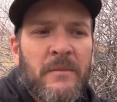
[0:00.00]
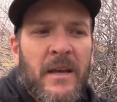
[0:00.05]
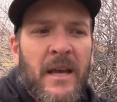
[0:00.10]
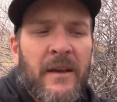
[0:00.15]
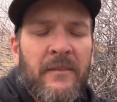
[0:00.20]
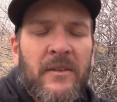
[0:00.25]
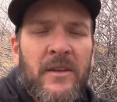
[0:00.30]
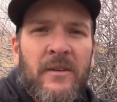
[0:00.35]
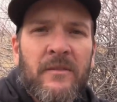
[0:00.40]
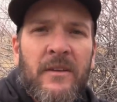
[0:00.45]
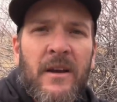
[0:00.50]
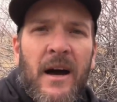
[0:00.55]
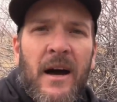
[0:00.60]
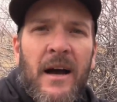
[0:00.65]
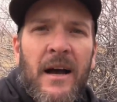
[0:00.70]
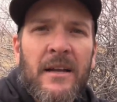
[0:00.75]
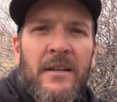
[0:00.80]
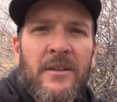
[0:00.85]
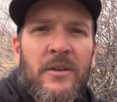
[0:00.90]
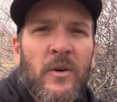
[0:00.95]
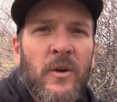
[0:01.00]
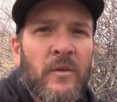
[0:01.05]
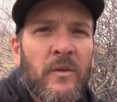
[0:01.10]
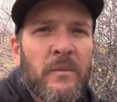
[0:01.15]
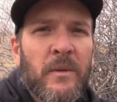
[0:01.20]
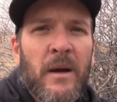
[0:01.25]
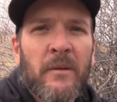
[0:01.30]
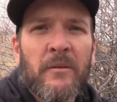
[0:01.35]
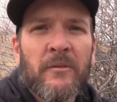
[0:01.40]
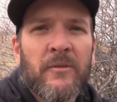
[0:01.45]
If you've got two of
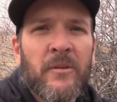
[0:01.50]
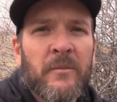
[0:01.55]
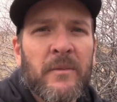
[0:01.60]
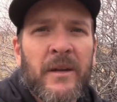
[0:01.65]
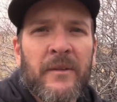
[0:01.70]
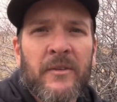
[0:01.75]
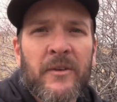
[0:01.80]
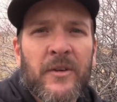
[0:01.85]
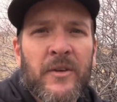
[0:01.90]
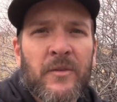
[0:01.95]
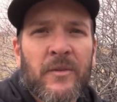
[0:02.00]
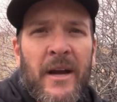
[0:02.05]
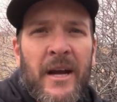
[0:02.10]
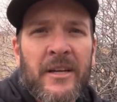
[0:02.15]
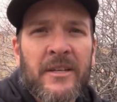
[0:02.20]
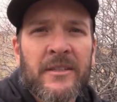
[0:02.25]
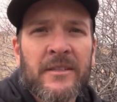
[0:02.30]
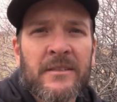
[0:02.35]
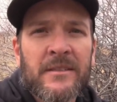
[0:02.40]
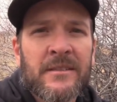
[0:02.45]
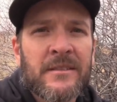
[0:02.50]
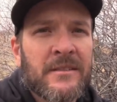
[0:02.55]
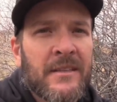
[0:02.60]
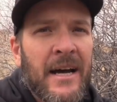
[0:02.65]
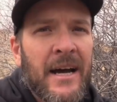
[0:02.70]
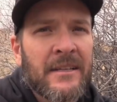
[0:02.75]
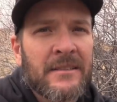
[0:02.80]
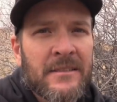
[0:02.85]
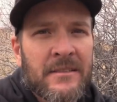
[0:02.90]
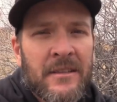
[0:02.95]
them coming from different directions,
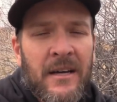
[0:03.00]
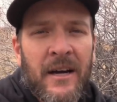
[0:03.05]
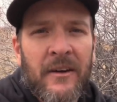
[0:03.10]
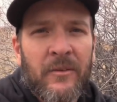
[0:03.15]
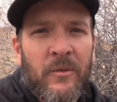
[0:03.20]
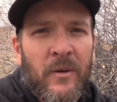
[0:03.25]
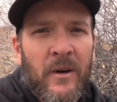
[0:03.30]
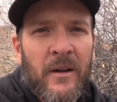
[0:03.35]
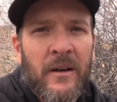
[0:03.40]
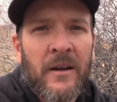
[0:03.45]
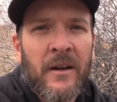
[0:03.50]
that's a tough one.